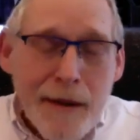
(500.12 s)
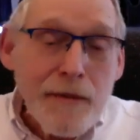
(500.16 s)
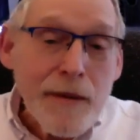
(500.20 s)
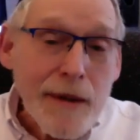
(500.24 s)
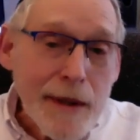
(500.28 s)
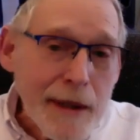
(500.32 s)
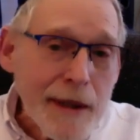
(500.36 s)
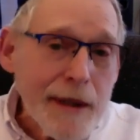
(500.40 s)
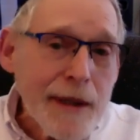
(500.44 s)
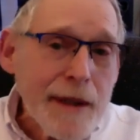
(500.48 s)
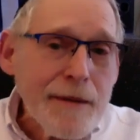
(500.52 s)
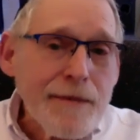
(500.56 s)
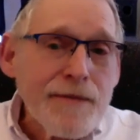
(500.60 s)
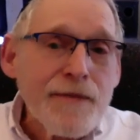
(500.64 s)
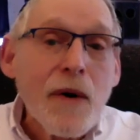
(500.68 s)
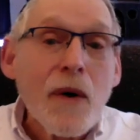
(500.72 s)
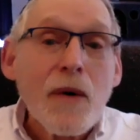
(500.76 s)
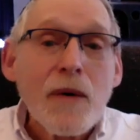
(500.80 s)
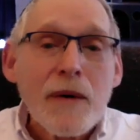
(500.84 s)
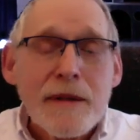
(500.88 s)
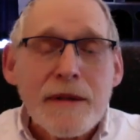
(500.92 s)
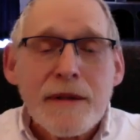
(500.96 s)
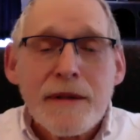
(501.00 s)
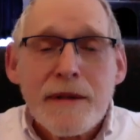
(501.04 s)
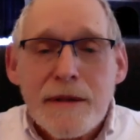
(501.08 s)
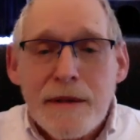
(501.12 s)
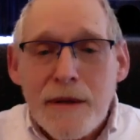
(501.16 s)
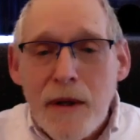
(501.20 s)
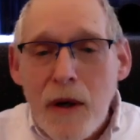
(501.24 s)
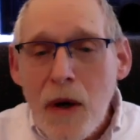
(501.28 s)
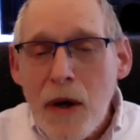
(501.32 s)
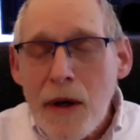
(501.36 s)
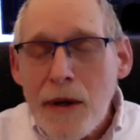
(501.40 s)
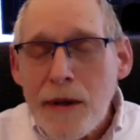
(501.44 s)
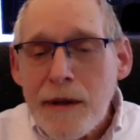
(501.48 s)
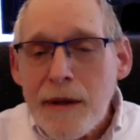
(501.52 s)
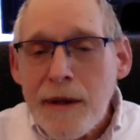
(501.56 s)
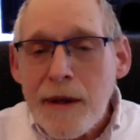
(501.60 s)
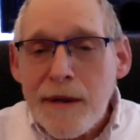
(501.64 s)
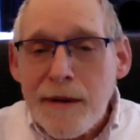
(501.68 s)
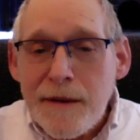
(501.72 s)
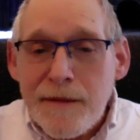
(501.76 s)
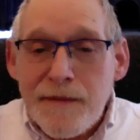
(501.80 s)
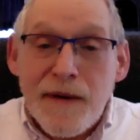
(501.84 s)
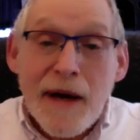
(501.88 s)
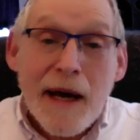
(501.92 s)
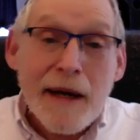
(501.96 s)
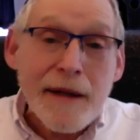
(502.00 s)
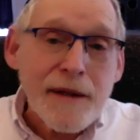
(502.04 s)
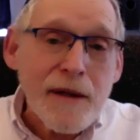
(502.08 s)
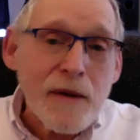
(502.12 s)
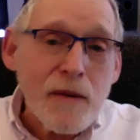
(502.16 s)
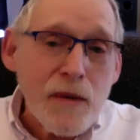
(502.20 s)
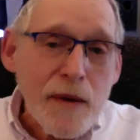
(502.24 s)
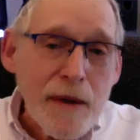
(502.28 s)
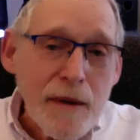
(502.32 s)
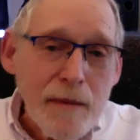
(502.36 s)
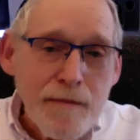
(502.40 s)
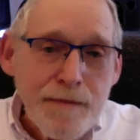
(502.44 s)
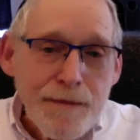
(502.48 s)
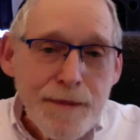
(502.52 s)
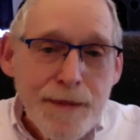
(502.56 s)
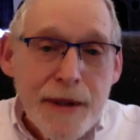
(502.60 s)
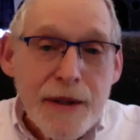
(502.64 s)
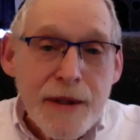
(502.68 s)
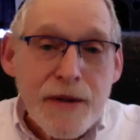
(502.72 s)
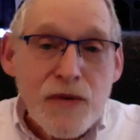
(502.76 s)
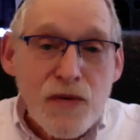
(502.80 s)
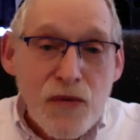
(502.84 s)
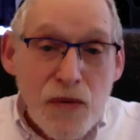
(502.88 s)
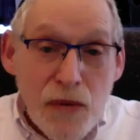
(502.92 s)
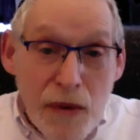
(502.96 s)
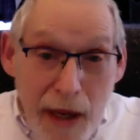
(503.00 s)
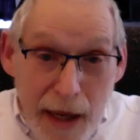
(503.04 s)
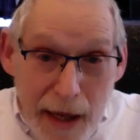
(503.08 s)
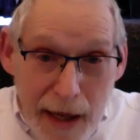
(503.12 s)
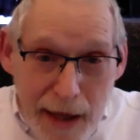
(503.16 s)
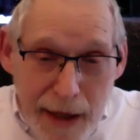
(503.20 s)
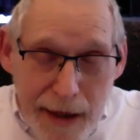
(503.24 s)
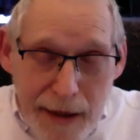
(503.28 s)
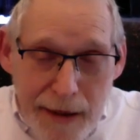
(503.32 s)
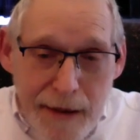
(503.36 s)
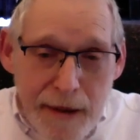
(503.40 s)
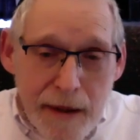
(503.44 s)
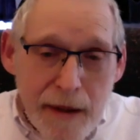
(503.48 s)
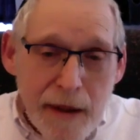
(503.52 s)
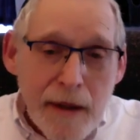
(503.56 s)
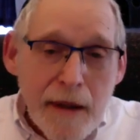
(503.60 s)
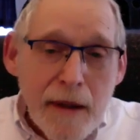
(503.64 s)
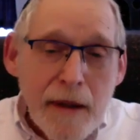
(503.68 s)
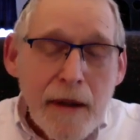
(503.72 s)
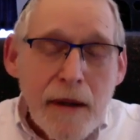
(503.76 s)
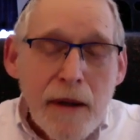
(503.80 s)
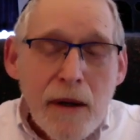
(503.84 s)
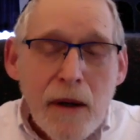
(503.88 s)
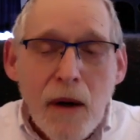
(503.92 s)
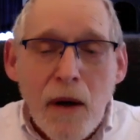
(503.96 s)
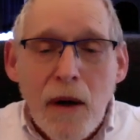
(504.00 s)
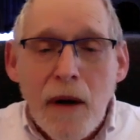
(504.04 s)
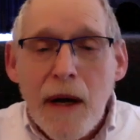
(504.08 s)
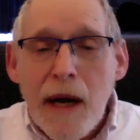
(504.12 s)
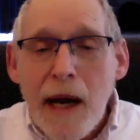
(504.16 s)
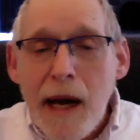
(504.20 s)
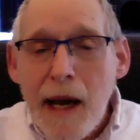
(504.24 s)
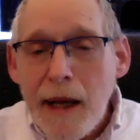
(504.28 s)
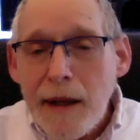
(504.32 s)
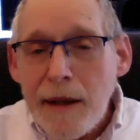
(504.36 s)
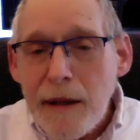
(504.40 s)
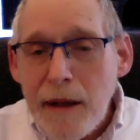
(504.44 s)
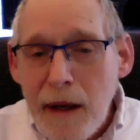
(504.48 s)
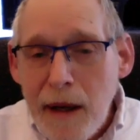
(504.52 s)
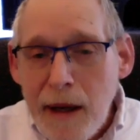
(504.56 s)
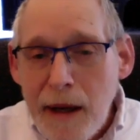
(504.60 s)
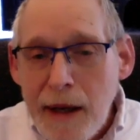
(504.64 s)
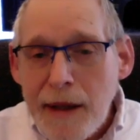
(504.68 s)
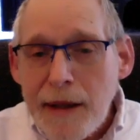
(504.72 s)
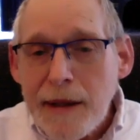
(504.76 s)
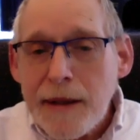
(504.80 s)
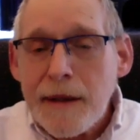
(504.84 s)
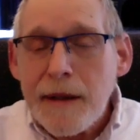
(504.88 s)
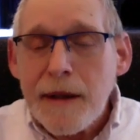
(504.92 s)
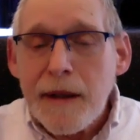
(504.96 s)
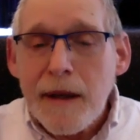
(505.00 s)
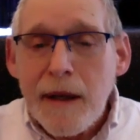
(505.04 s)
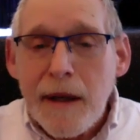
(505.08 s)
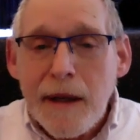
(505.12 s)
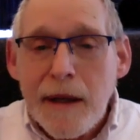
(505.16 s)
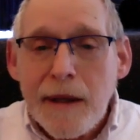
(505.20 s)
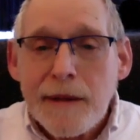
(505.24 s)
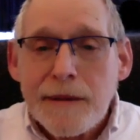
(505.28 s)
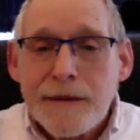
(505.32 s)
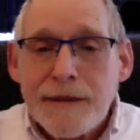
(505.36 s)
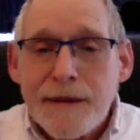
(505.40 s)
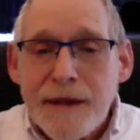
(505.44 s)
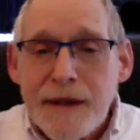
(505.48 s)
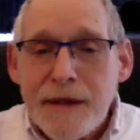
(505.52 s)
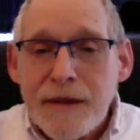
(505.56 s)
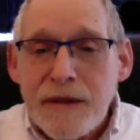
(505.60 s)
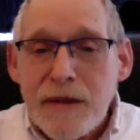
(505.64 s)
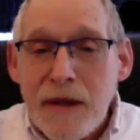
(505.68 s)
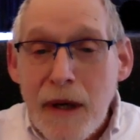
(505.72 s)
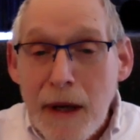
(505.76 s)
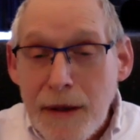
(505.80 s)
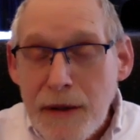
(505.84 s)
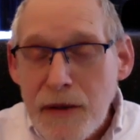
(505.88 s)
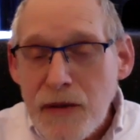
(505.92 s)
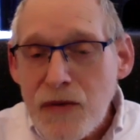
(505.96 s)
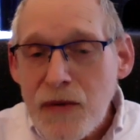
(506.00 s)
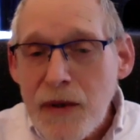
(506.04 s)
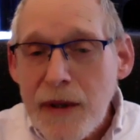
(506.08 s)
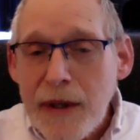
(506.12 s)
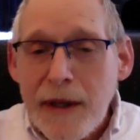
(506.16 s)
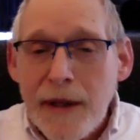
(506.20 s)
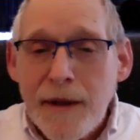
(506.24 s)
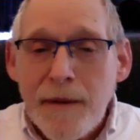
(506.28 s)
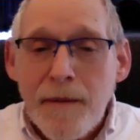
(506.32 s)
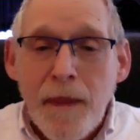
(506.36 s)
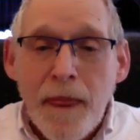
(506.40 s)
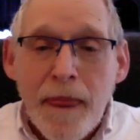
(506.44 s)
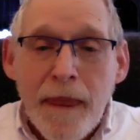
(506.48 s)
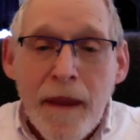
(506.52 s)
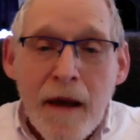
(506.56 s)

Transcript: really focuses on the fact that we betrayed our ally to sign this treaty.